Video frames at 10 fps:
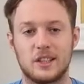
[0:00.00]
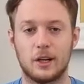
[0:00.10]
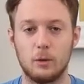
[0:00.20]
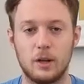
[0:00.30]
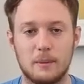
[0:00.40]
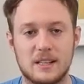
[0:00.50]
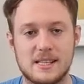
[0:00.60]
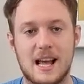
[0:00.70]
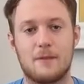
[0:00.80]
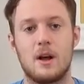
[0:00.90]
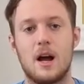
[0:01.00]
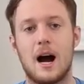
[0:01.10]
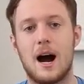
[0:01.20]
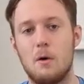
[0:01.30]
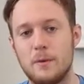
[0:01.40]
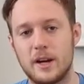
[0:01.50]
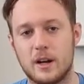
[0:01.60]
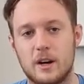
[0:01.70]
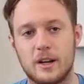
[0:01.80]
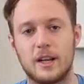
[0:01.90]
including myself, how we are
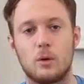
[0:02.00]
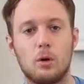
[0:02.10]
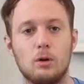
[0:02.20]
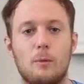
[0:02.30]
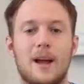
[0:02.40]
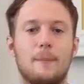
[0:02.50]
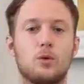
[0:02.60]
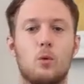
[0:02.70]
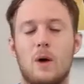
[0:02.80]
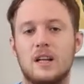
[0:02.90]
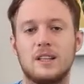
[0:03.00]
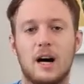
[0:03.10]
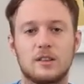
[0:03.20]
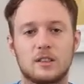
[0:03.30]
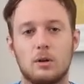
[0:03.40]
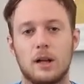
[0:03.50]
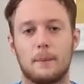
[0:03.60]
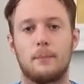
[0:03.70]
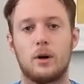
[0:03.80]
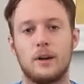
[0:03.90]
earning all the way up to
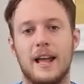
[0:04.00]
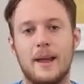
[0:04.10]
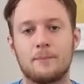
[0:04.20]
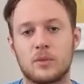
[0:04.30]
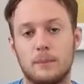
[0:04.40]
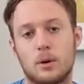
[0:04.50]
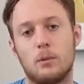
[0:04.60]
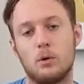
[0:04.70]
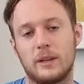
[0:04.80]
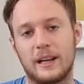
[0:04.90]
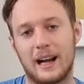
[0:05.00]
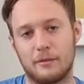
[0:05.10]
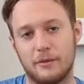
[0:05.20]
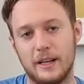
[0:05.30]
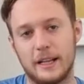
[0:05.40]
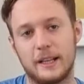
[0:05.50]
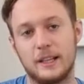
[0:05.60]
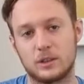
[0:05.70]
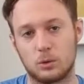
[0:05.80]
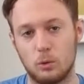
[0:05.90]
$1,000 per day promoting affiliate
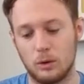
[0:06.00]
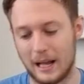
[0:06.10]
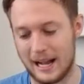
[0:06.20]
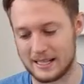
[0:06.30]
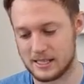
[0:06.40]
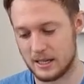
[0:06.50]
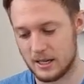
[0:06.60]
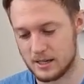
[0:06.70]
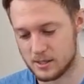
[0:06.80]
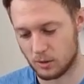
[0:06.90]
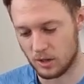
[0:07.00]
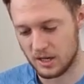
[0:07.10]
links on Google Ads. So